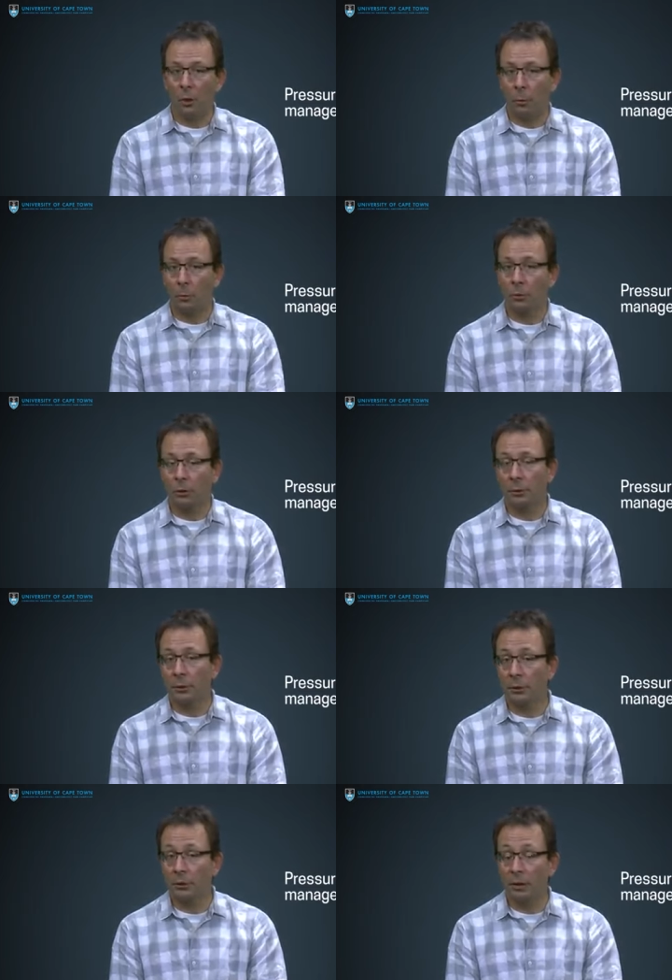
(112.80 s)
but also
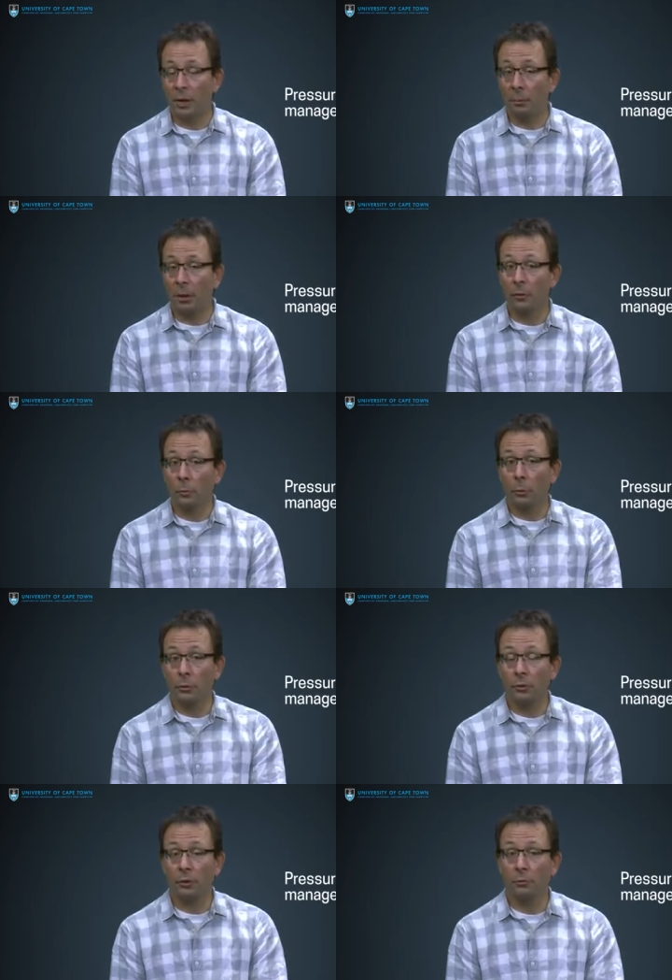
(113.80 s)
reducing the amount of
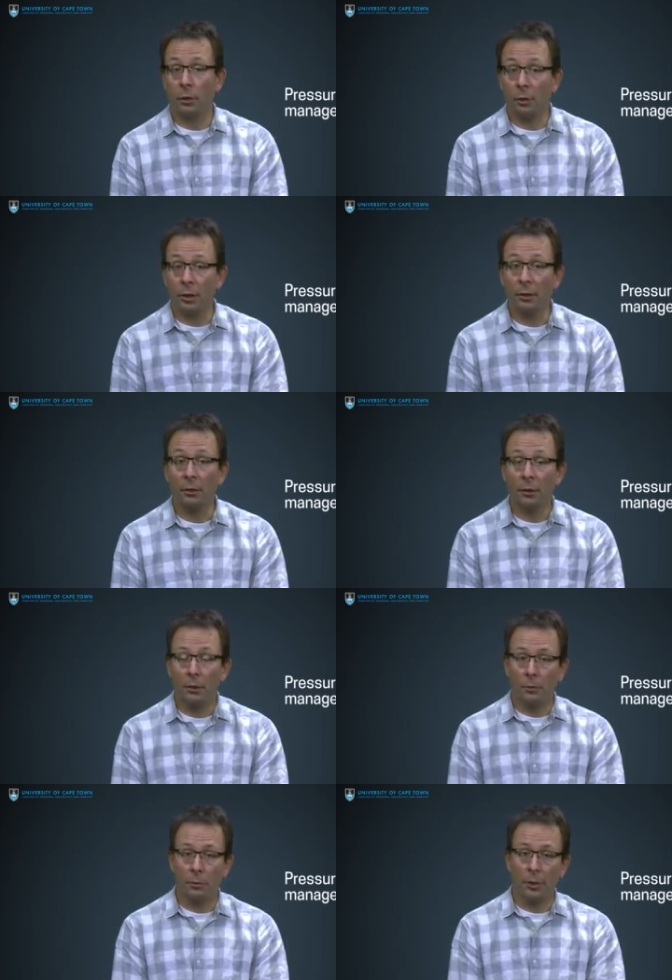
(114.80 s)
water that's flowing
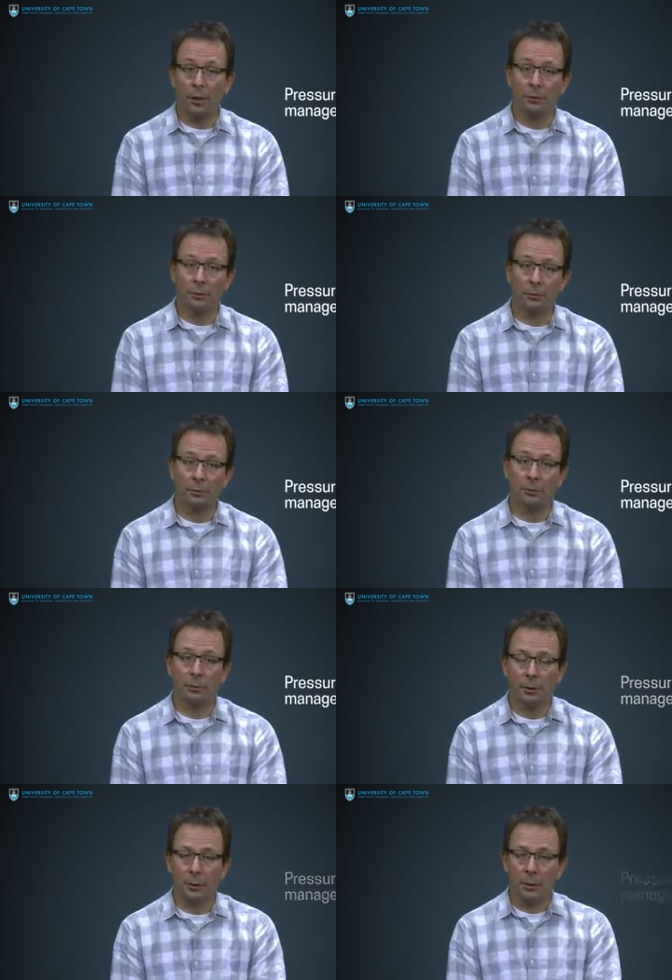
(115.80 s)
through households.
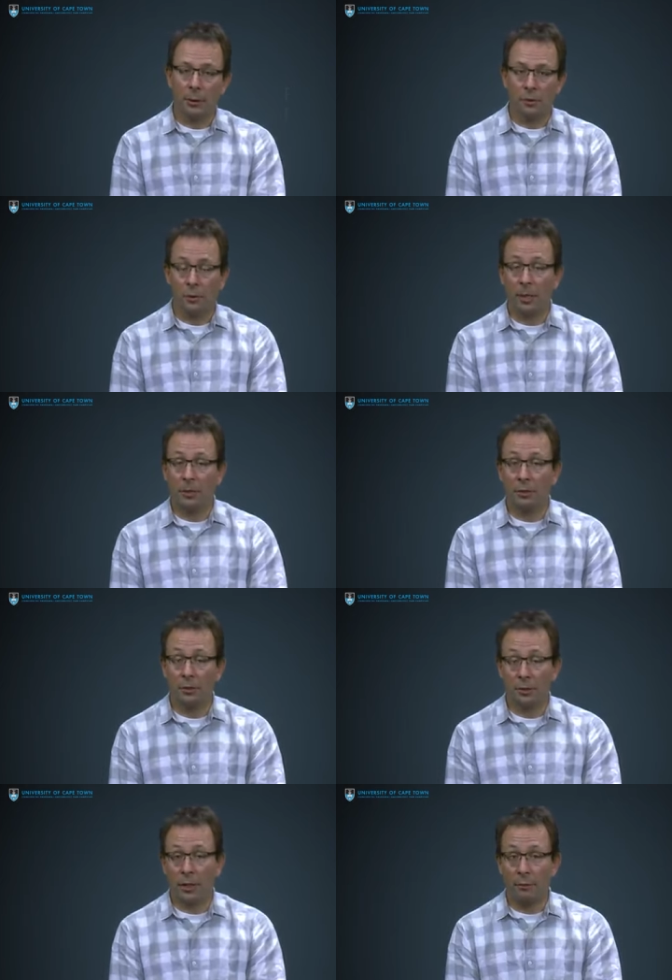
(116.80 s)
So imagine
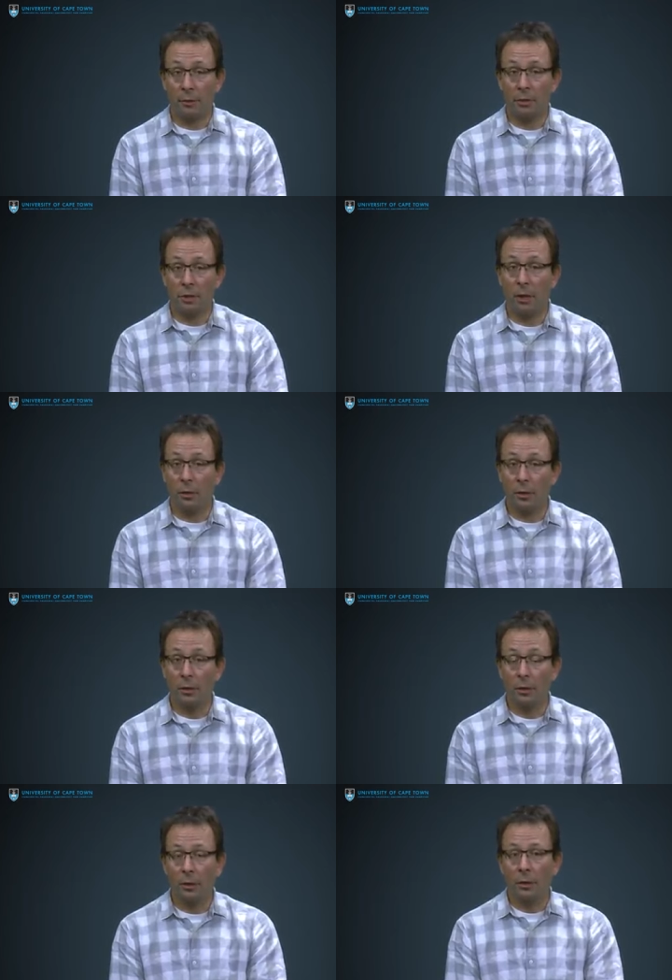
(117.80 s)
you're having a shower
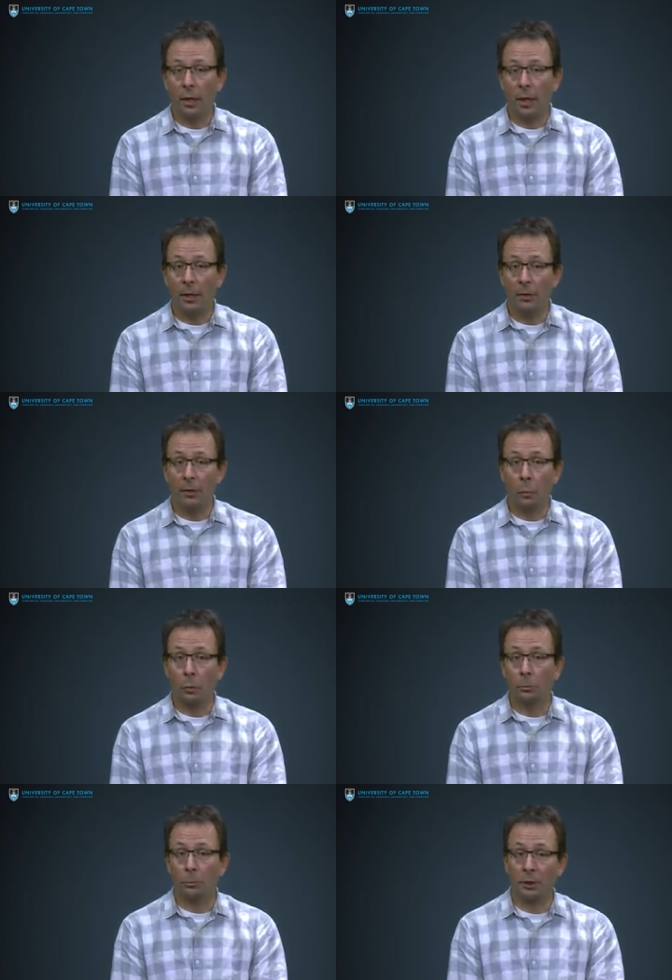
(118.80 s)
and the
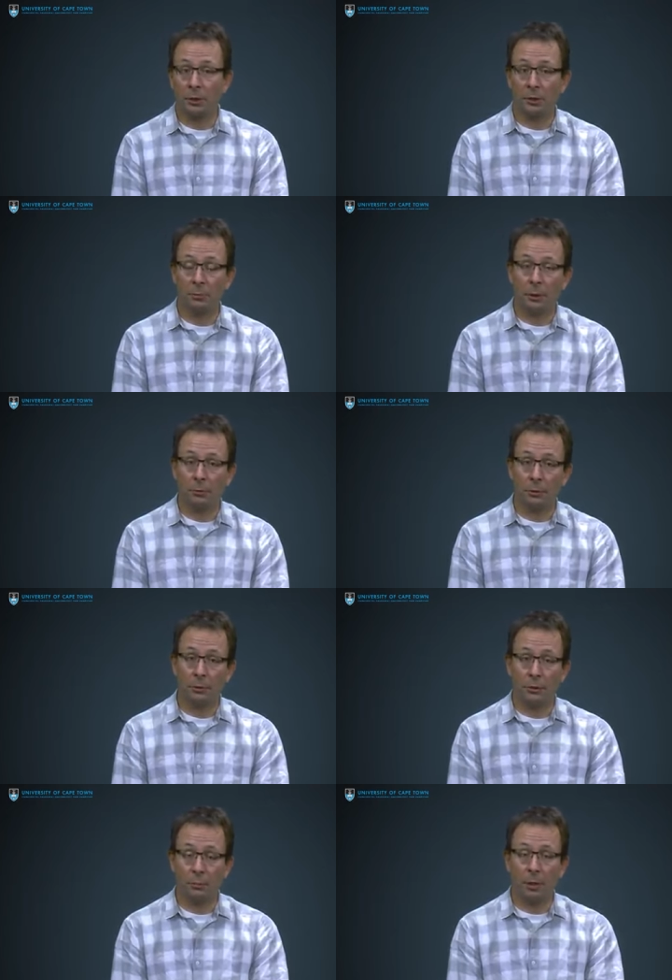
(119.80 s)
water pressure has been
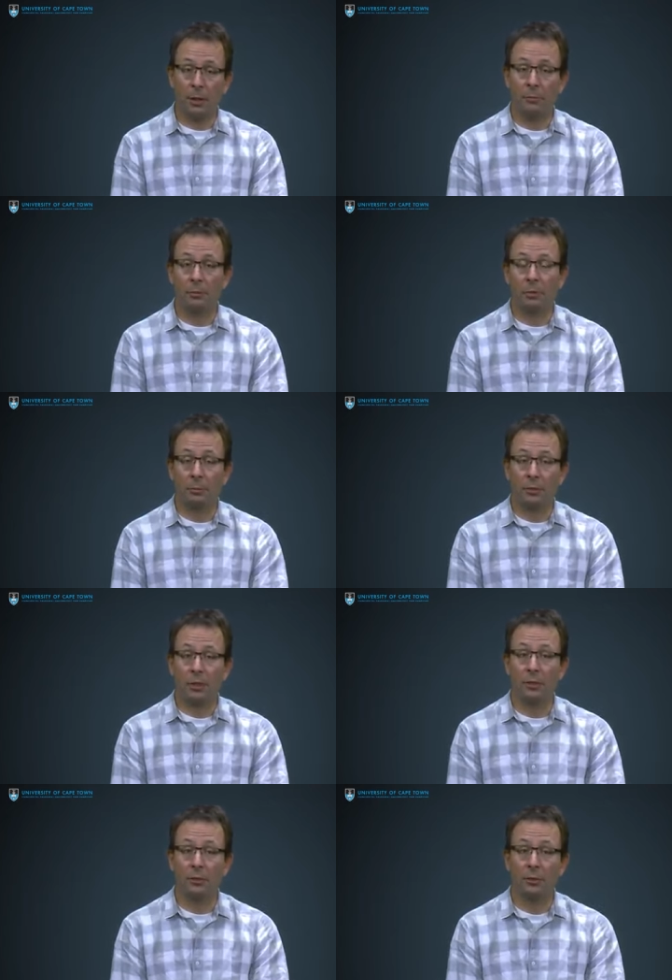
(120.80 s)
reduced by
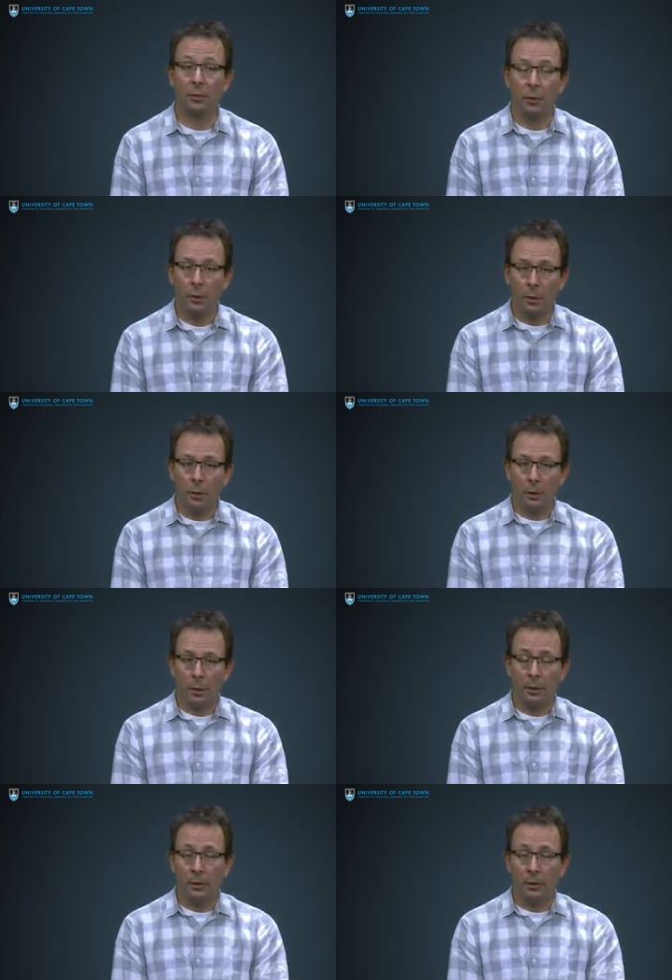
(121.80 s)
50%. In the